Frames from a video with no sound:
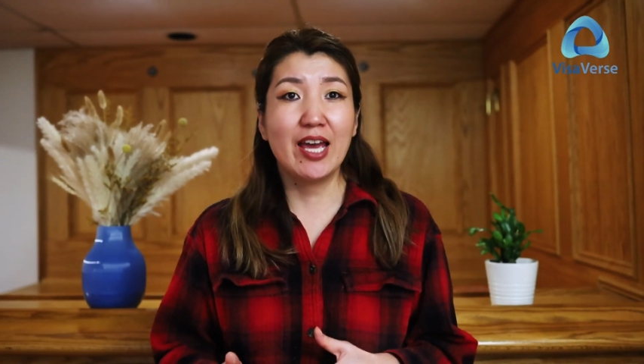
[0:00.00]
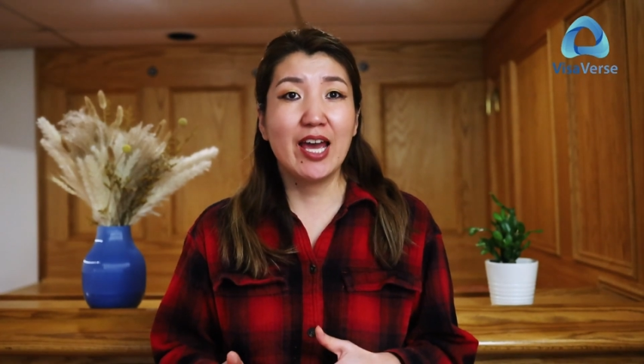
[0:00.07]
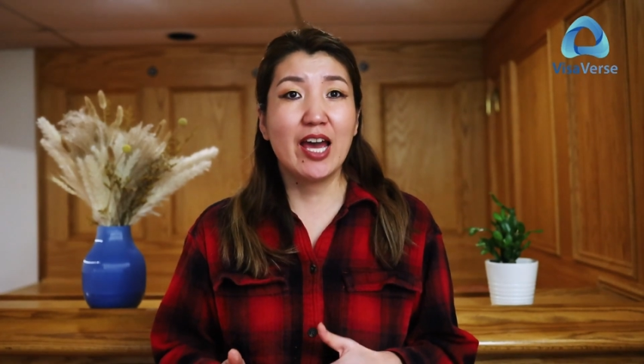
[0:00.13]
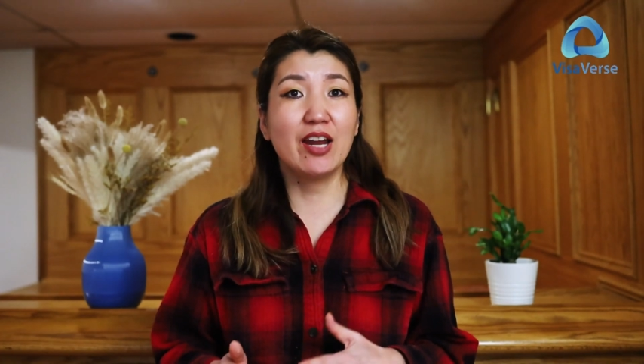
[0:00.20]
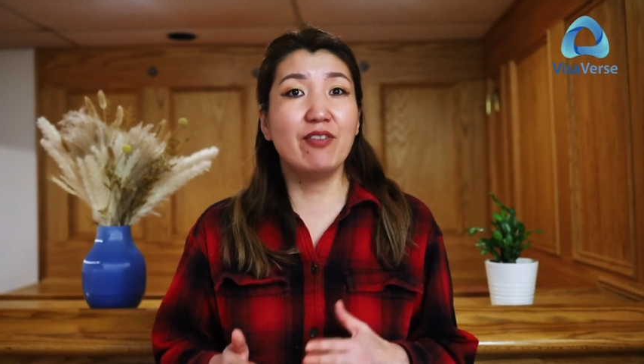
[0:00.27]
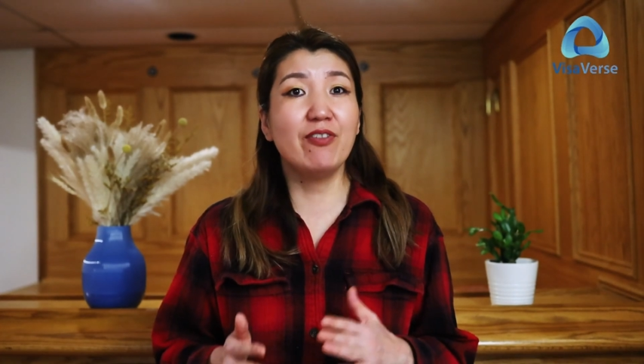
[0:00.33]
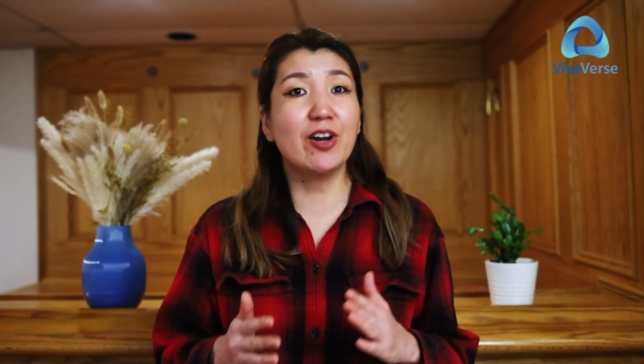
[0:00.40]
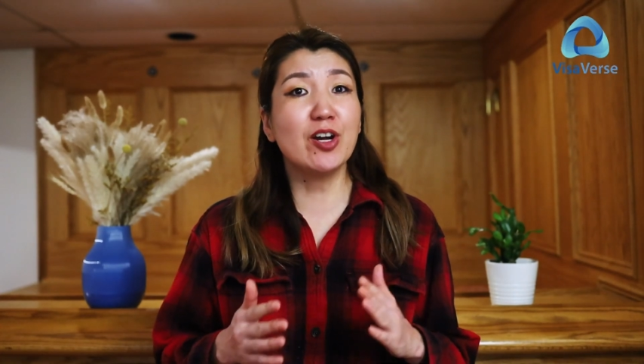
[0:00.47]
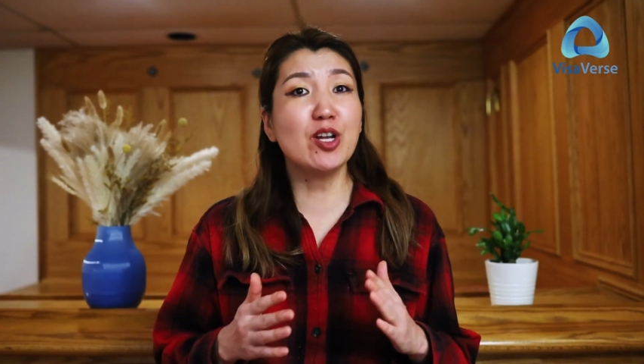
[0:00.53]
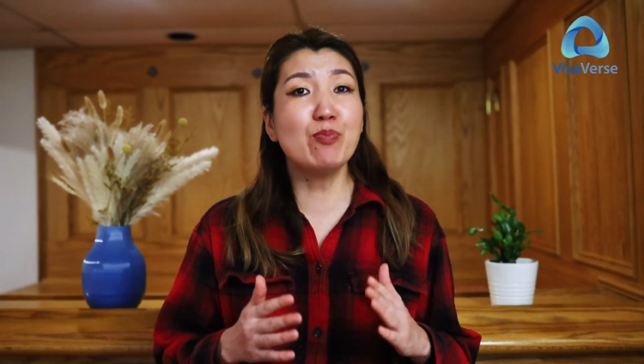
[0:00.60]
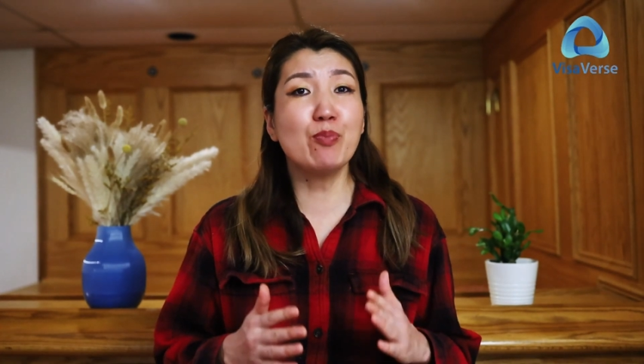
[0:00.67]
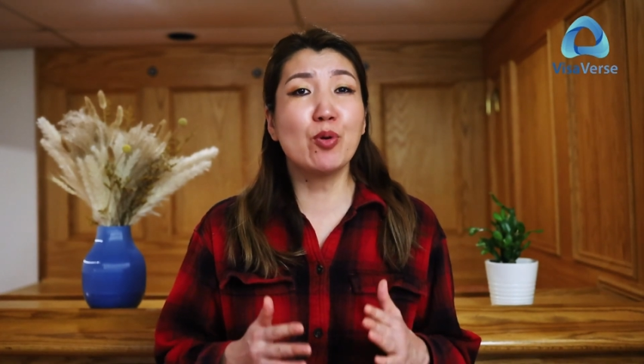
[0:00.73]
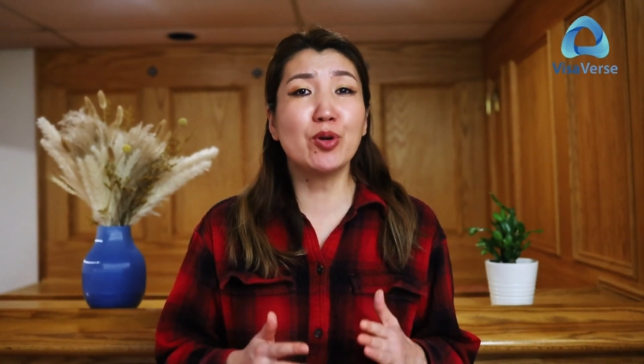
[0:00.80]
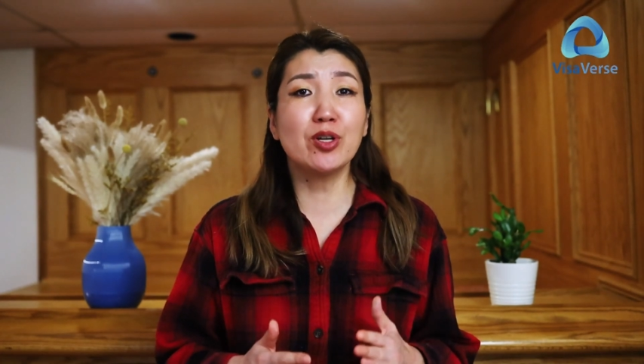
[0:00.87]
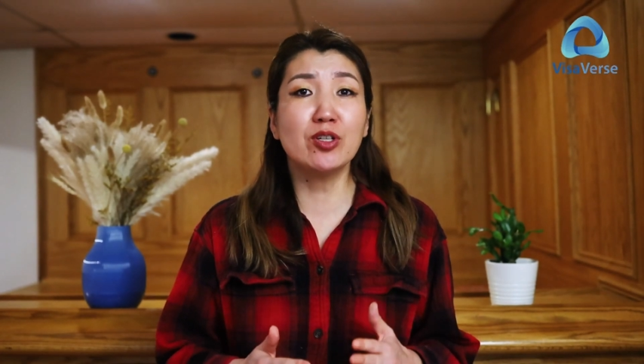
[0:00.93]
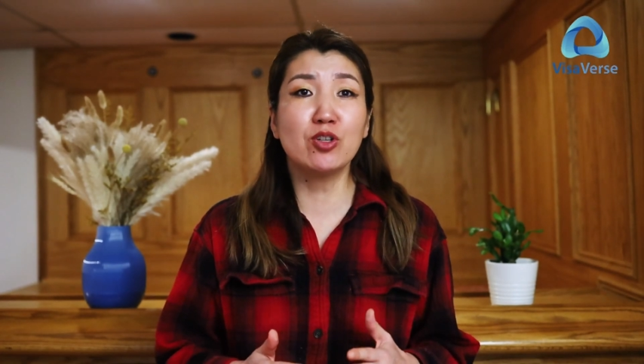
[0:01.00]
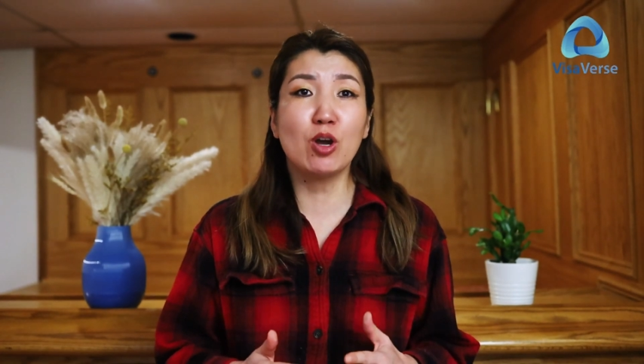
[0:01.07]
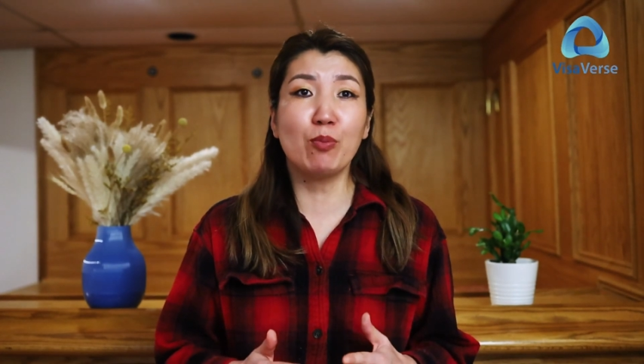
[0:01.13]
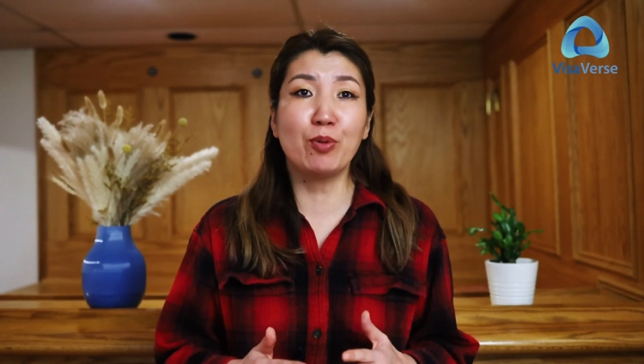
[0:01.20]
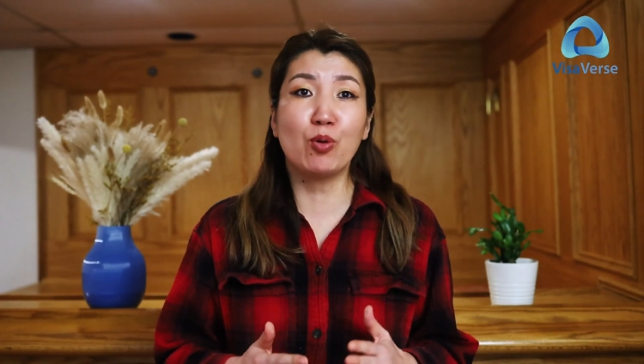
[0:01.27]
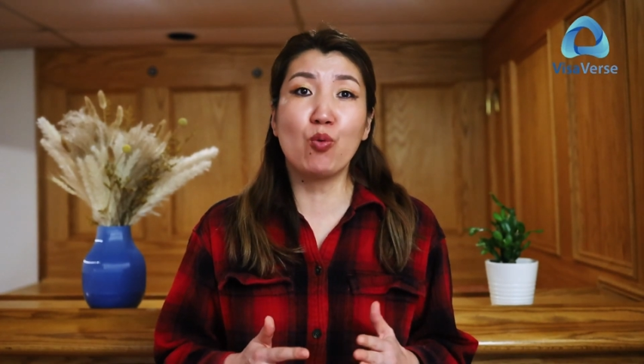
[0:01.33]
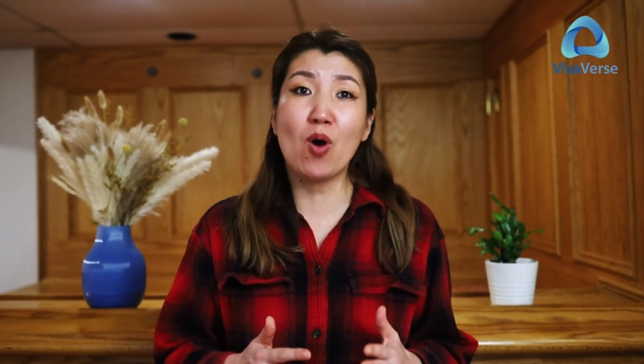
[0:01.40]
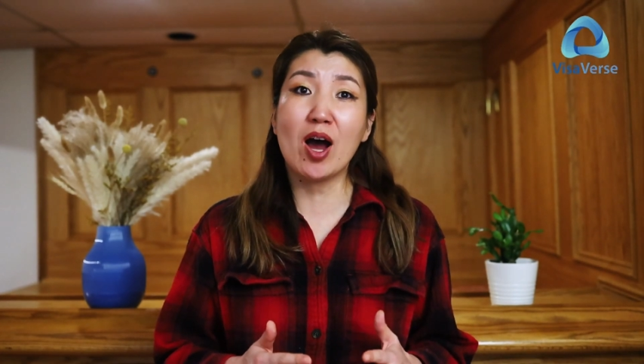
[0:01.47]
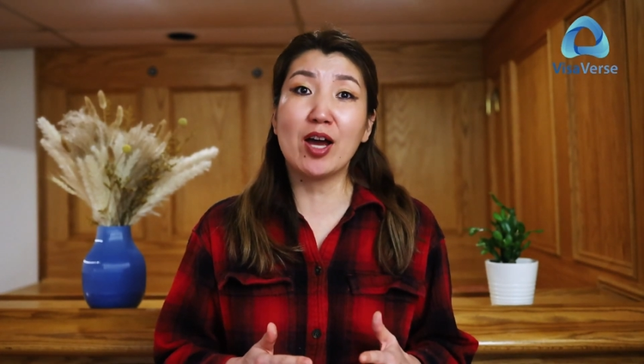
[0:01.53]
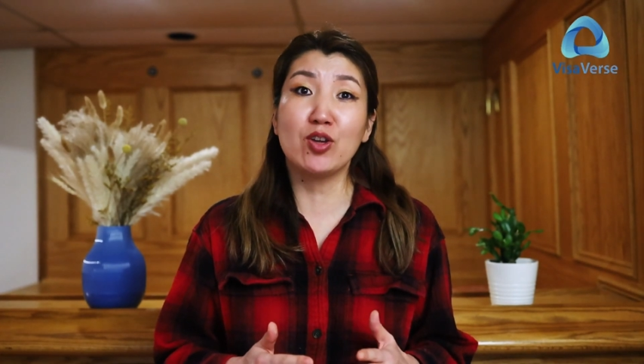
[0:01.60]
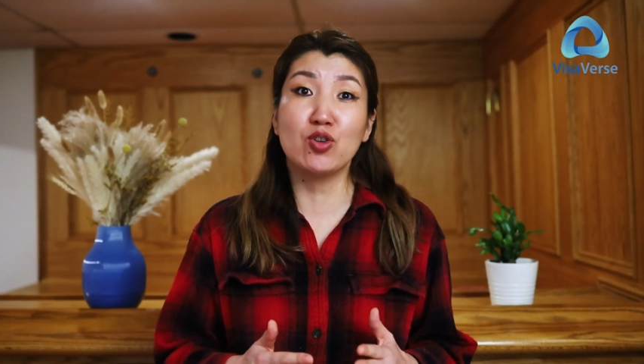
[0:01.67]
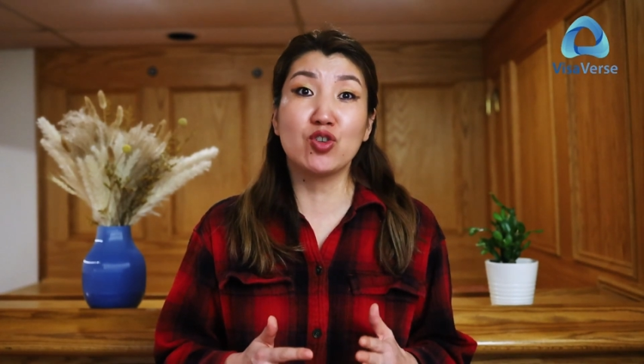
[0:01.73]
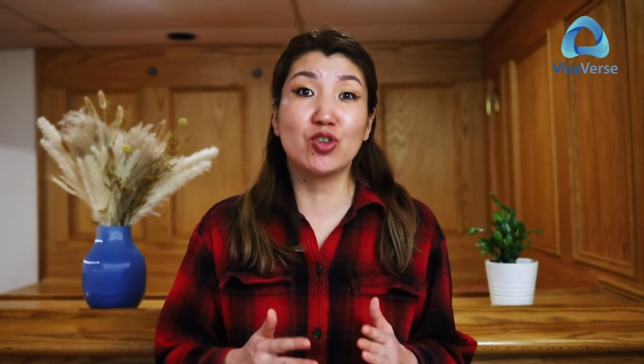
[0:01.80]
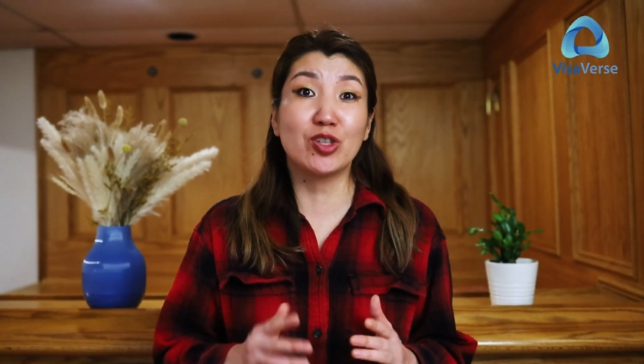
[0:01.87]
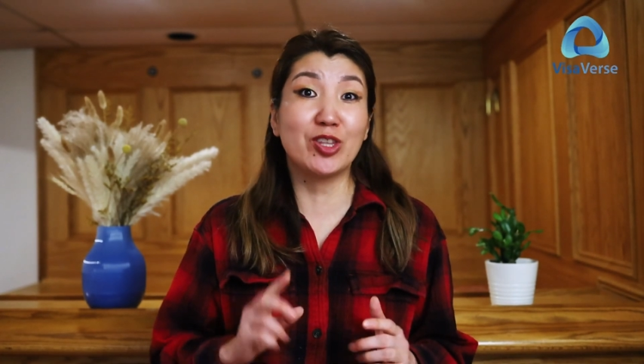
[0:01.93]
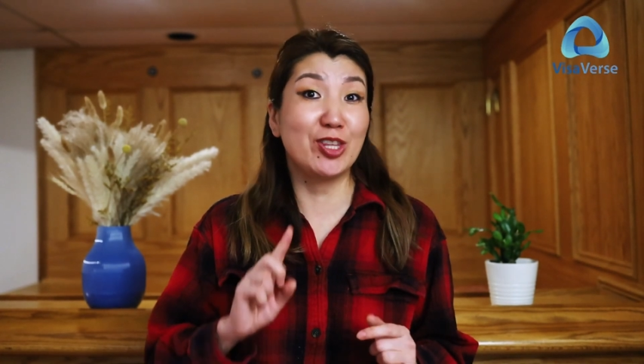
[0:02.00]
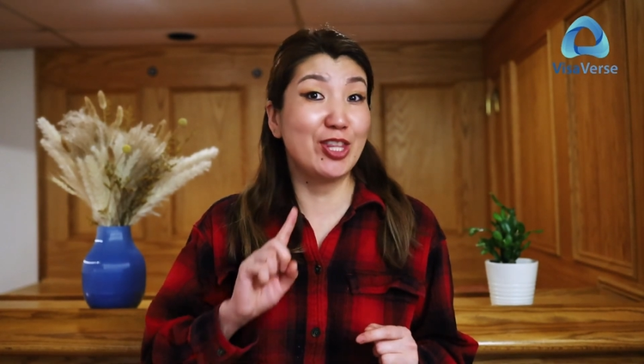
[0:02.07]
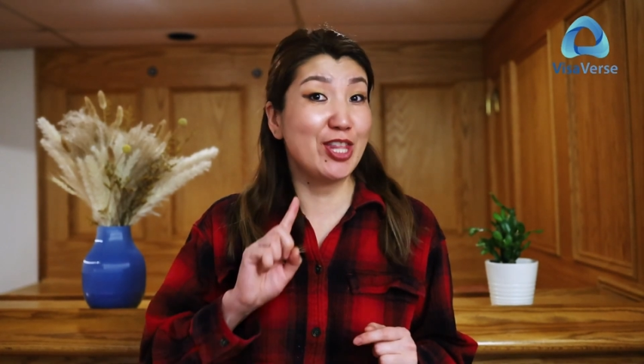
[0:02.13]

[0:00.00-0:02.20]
and a very important topic why you should